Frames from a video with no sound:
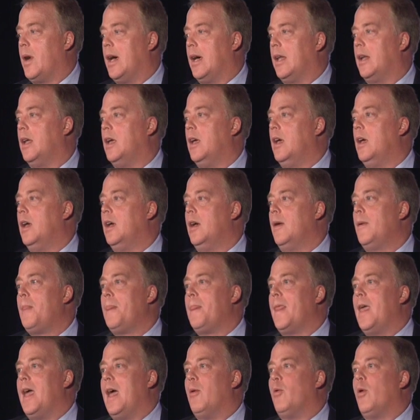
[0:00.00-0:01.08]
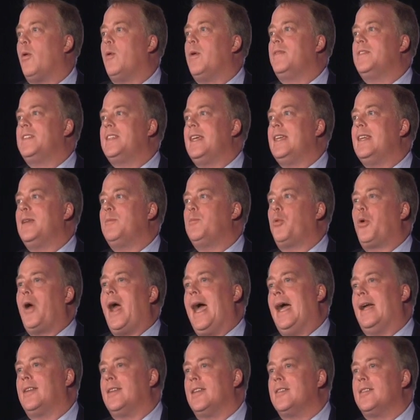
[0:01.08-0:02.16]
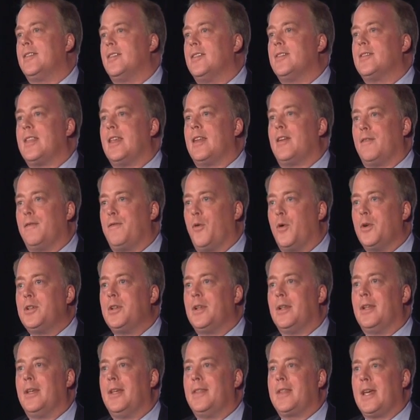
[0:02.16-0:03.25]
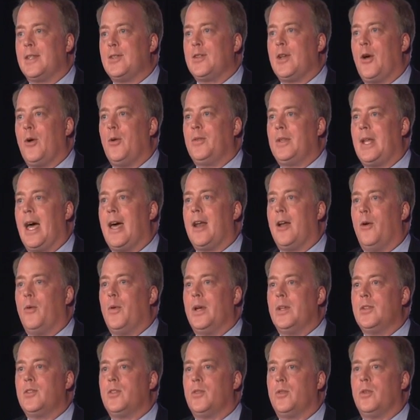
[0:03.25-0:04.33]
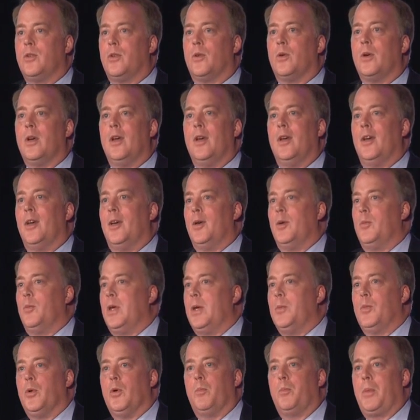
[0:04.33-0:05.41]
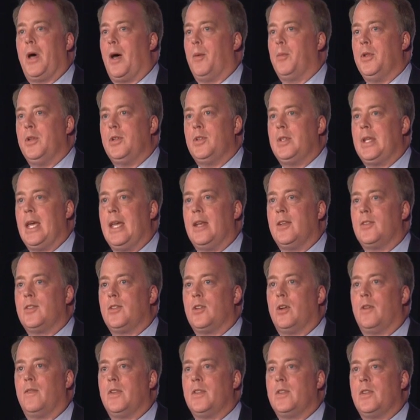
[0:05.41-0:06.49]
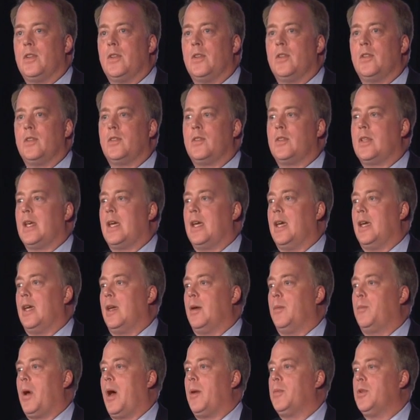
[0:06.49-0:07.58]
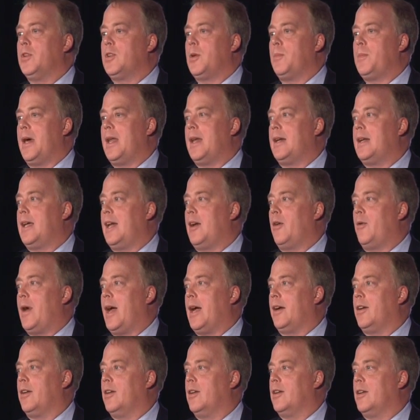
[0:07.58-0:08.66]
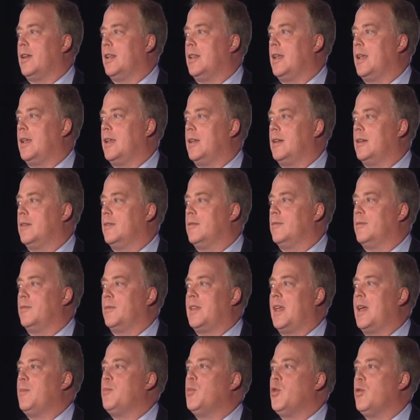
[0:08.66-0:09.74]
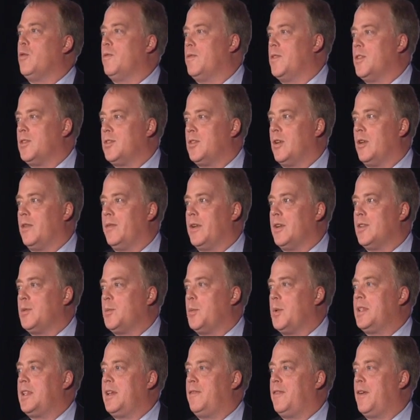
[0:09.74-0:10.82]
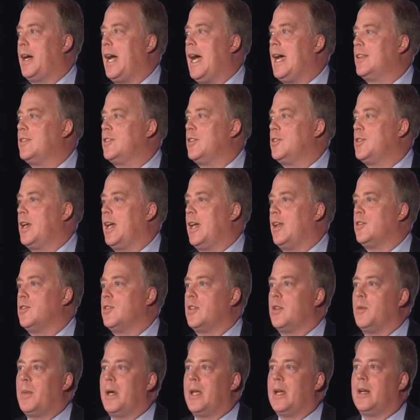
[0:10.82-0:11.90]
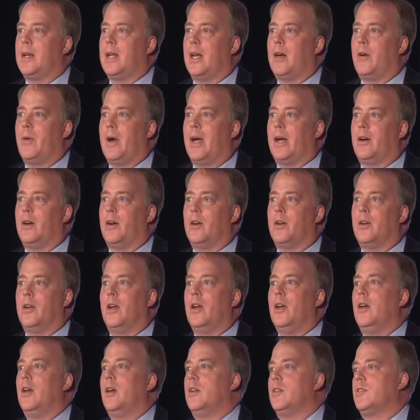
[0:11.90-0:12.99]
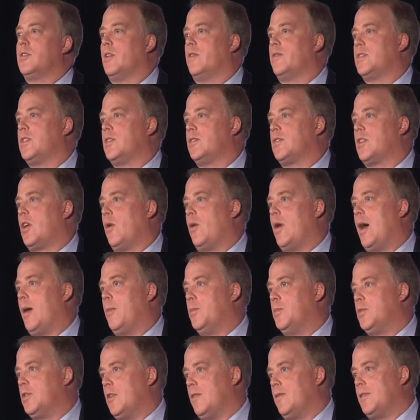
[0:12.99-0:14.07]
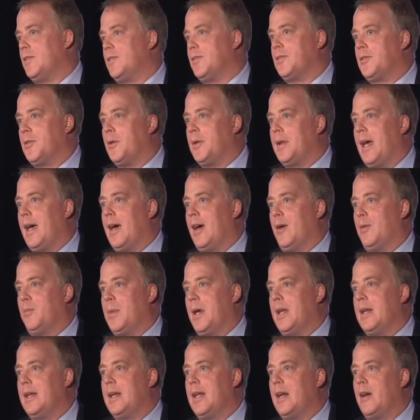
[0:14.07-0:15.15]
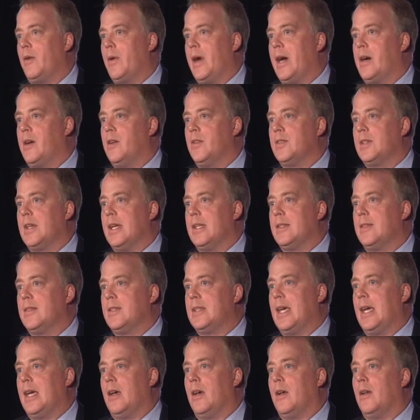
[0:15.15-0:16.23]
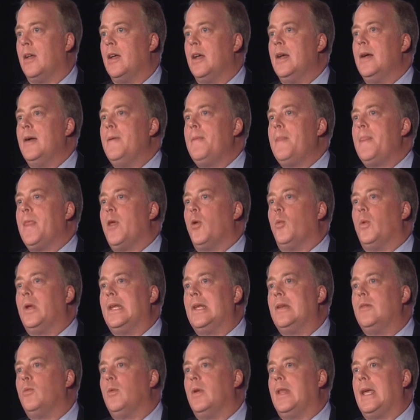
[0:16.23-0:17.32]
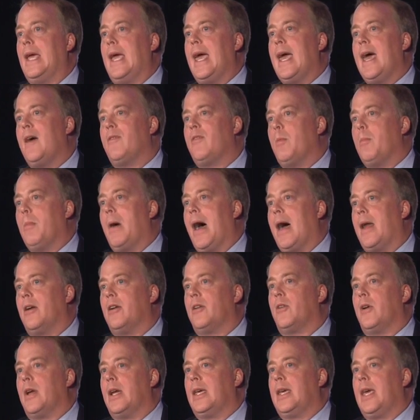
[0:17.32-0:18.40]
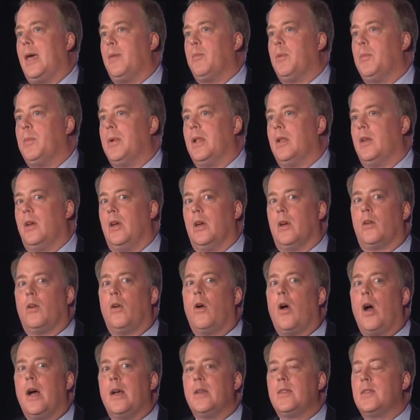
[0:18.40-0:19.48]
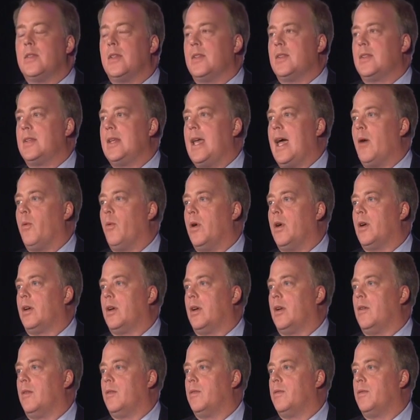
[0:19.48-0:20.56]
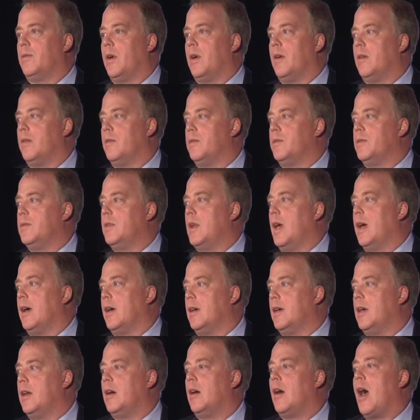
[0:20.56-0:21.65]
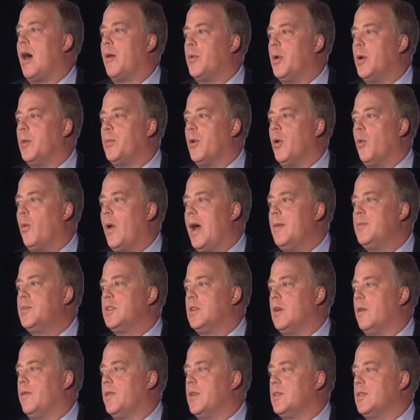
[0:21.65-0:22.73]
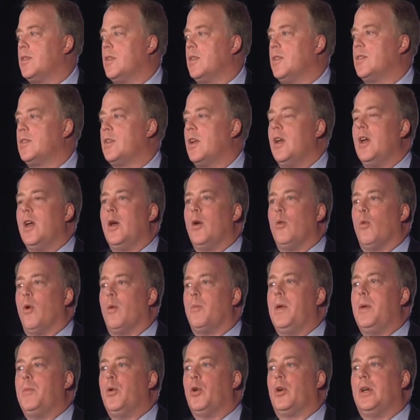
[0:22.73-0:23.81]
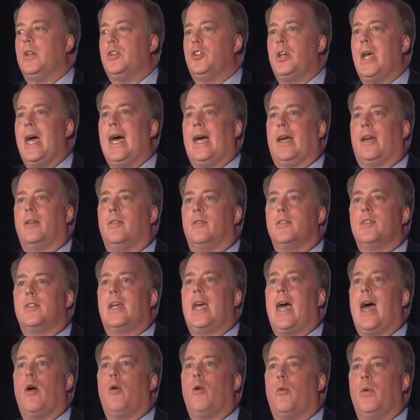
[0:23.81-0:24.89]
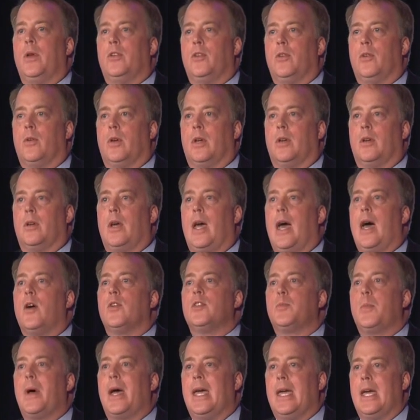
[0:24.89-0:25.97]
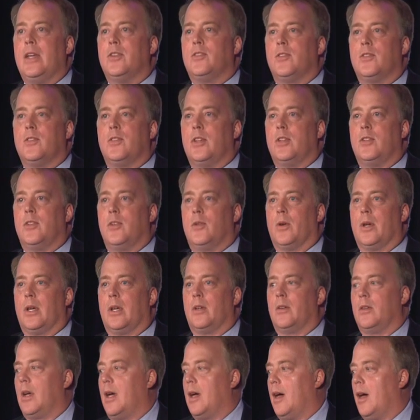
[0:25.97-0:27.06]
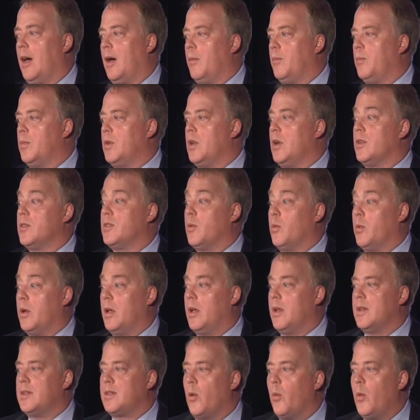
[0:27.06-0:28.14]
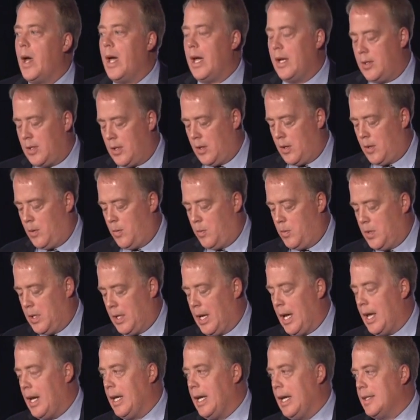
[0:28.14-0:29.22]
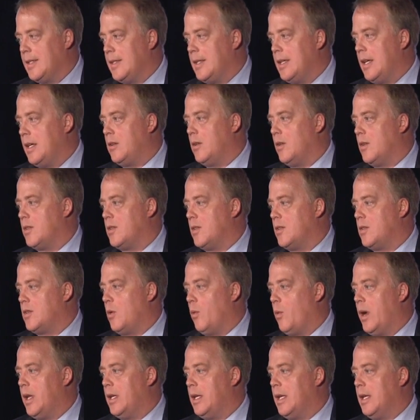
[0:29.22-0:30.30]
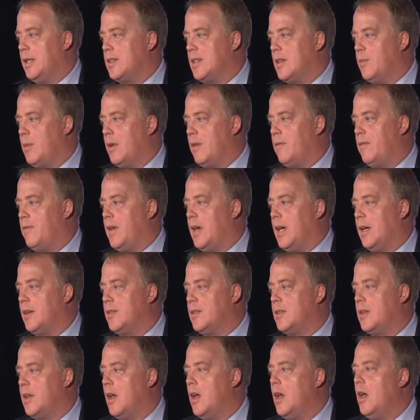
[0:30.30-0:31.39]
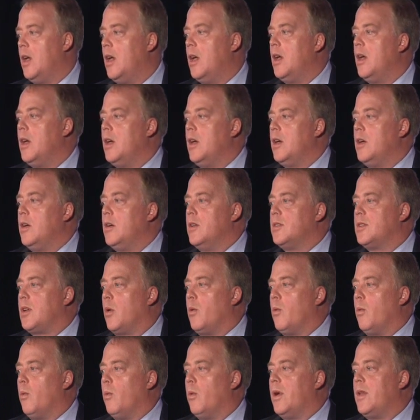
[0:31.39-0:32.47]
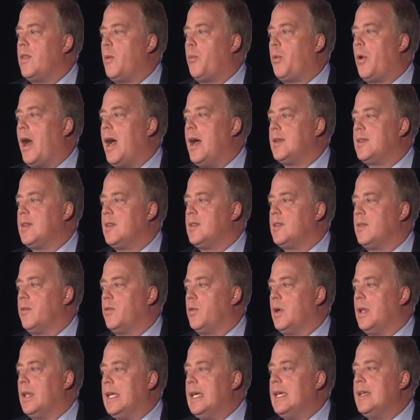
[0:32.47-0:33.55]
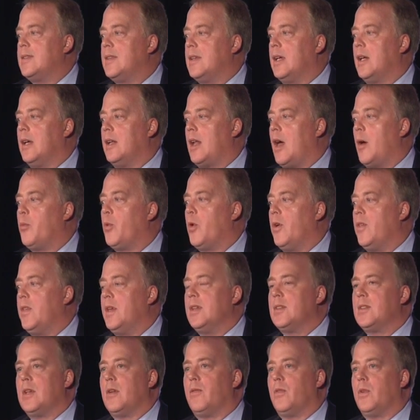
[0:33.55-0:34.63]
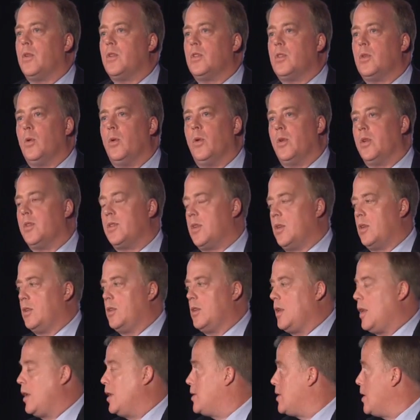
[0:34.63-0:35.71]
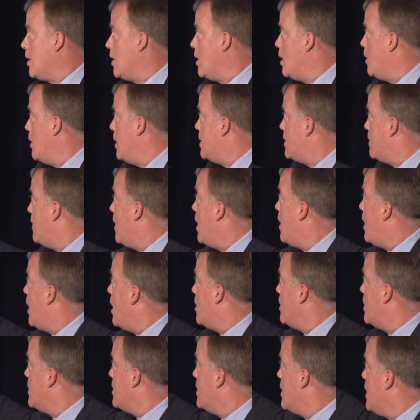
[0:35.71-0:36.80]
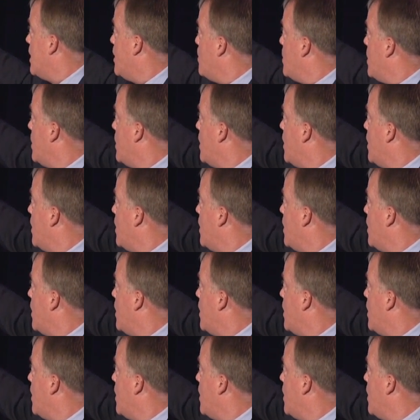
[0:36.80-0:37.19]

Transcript: on. And what we've seen in practice is that unfortunately that's all, not always true people publish data services, they publish a metadata record, and then they move the service, but they forgot to change the metadata record. Services go up, services go down, metadata records get stale. We didn't really have a monitoring capability across this network of, of uh, interoperable web services where people could check and see how are we doing, how's my agency doing, um, you know, so we, as a way to, to kind of get signals as to what needs to be fixed. So we're in the process of releasing a number of these different tools, and it's a little, it's very hard to see, but